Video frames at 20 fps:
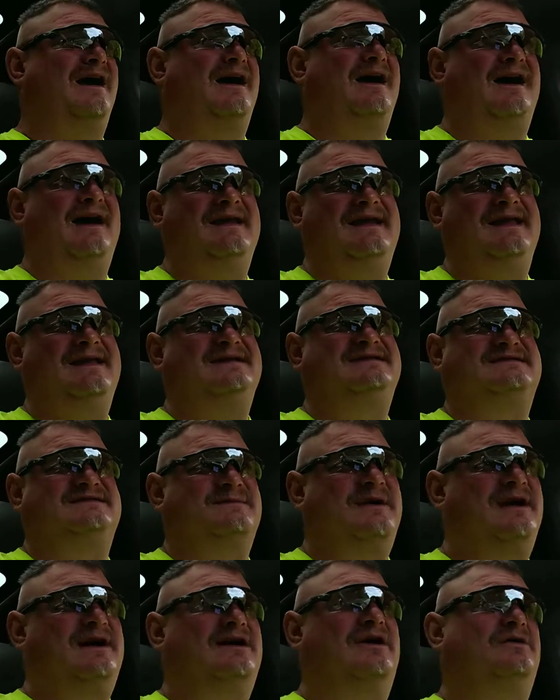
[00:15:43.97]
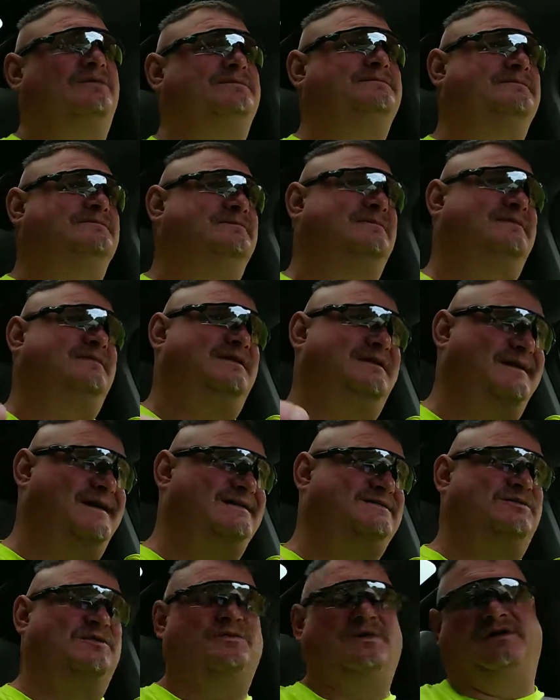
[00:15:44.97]
I needed some help, and
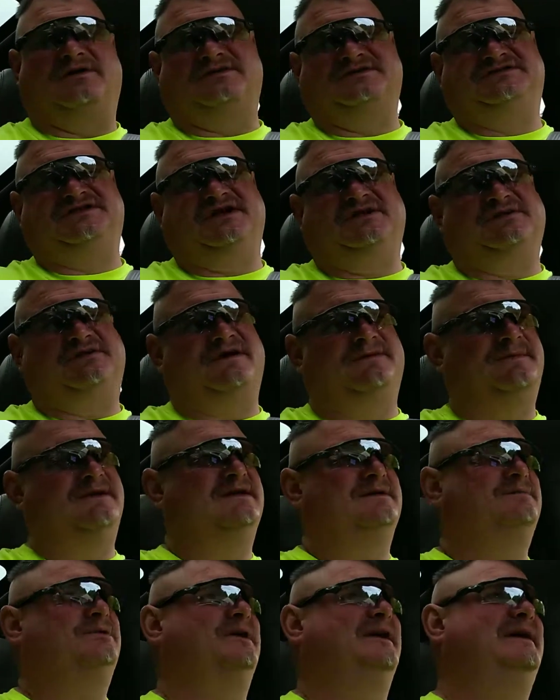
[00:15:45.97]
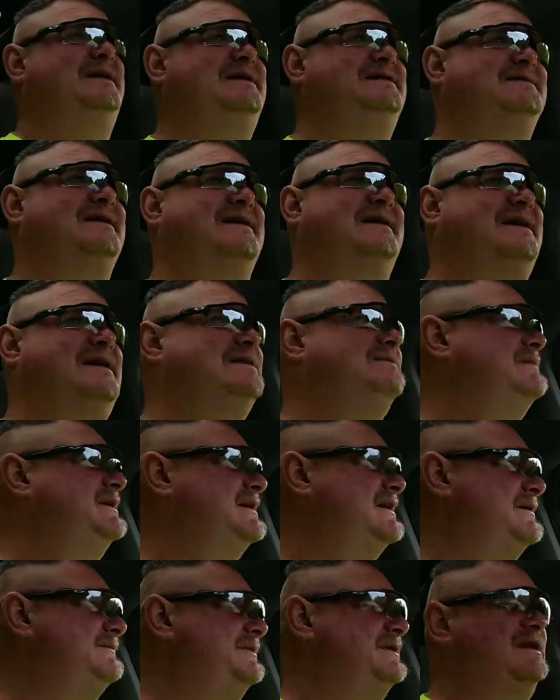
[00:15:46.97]
that's where Welder Joe come into play. He's like hitting me
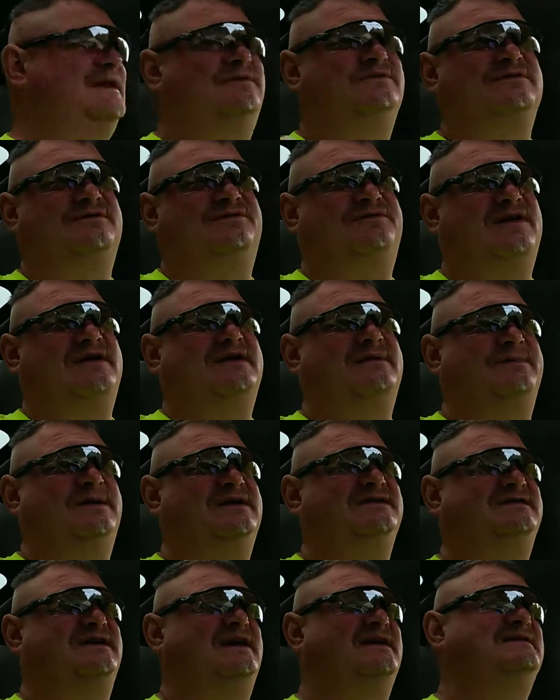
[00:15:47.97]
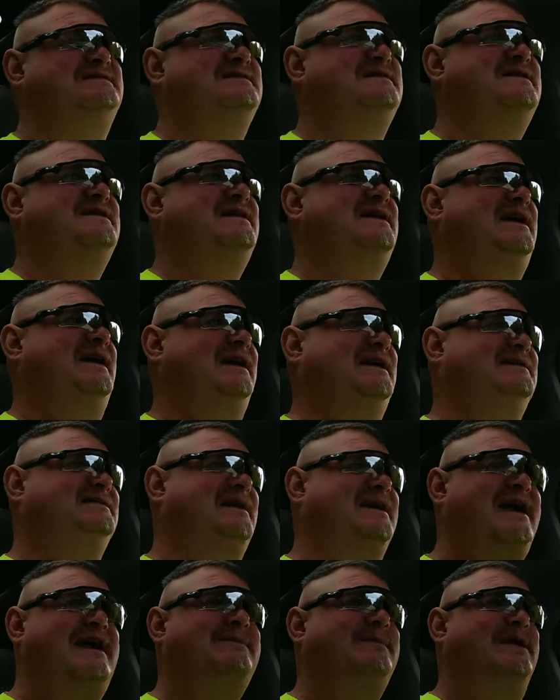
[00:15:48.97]
up, and he was a friend of BJ's, and he's
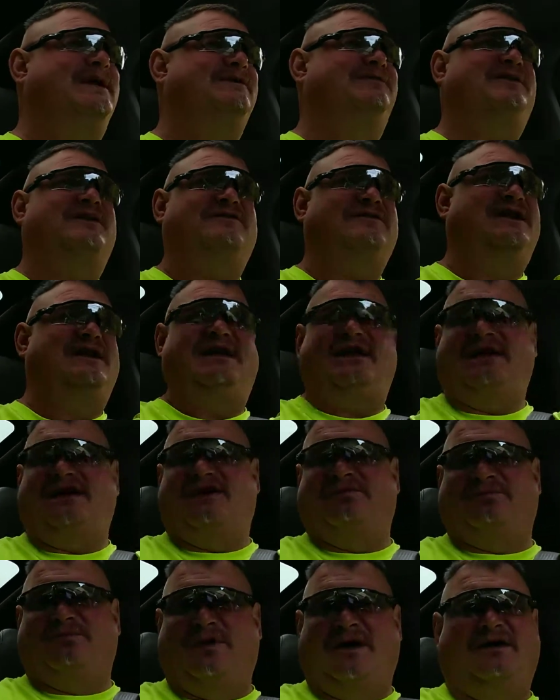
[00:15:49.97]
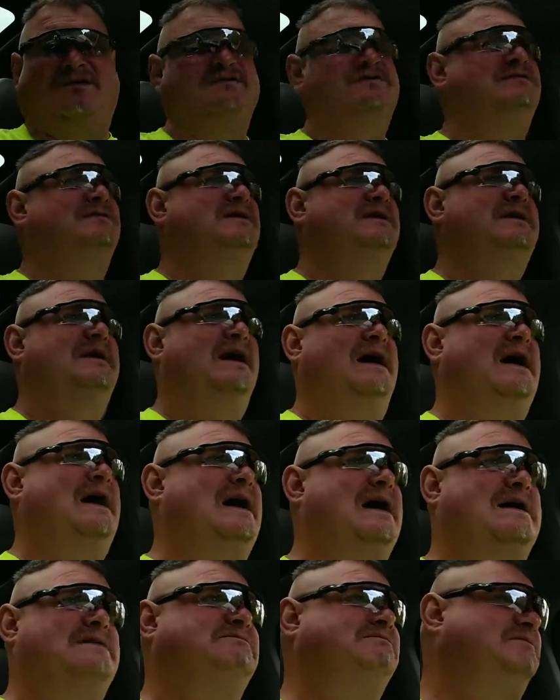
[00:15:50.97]
like, hey man, if you ever need any help welding,
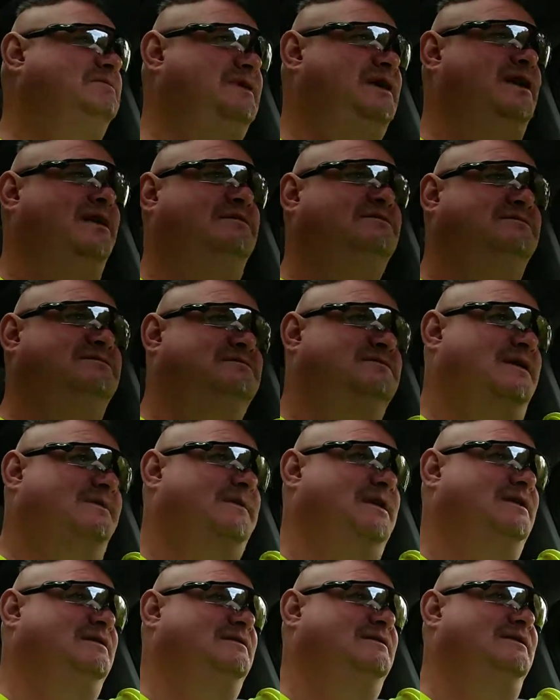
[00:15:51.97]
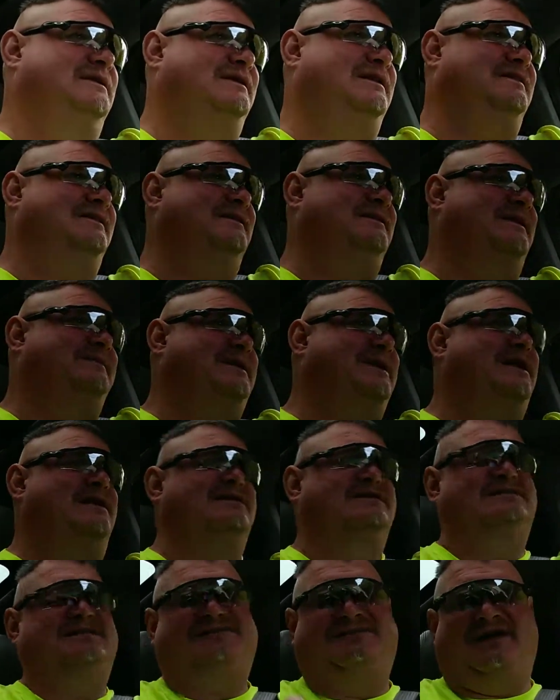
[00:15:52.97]
let me know.
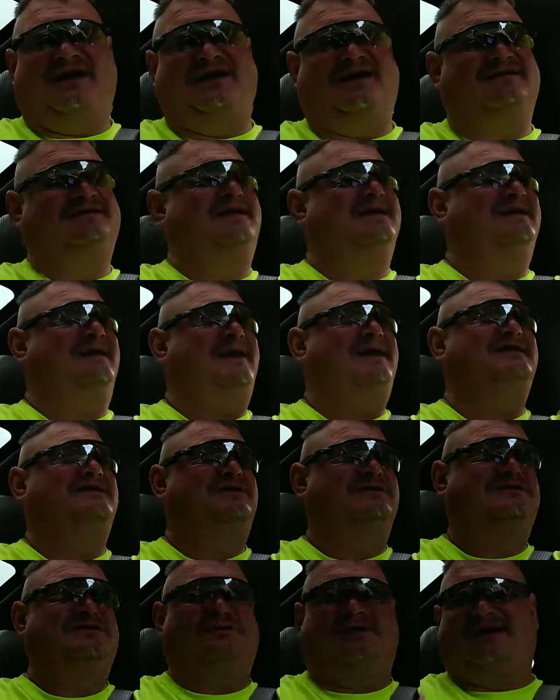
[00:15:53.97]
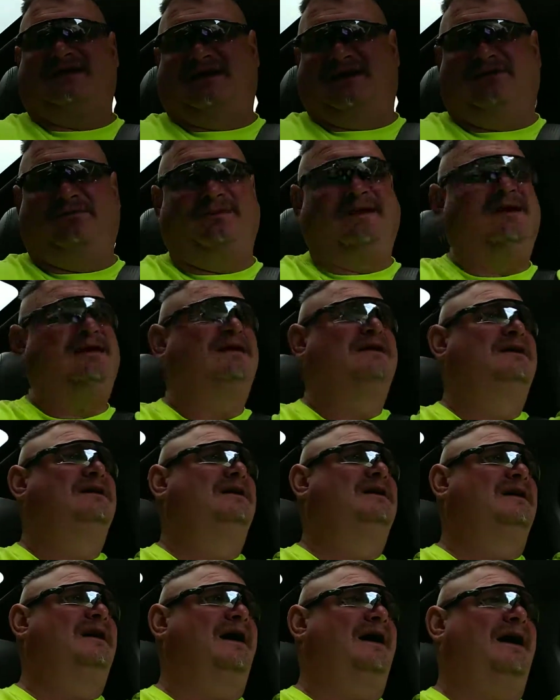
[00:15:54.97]
So finally I was like, hey dude, you want to help me?
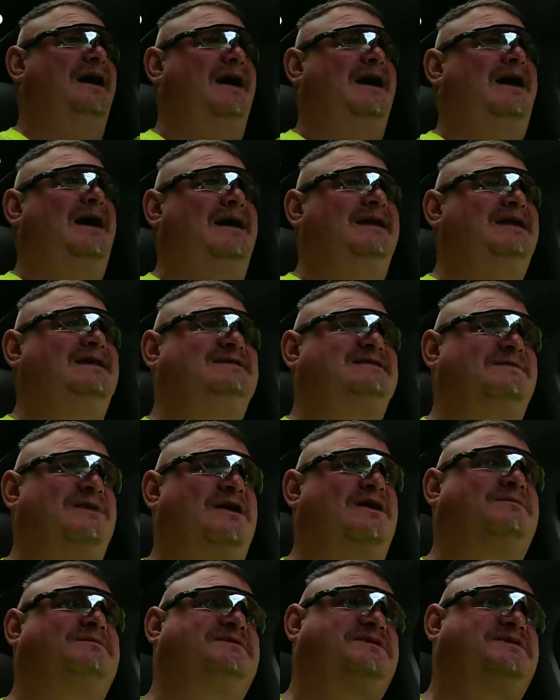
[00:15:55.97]
I need some help.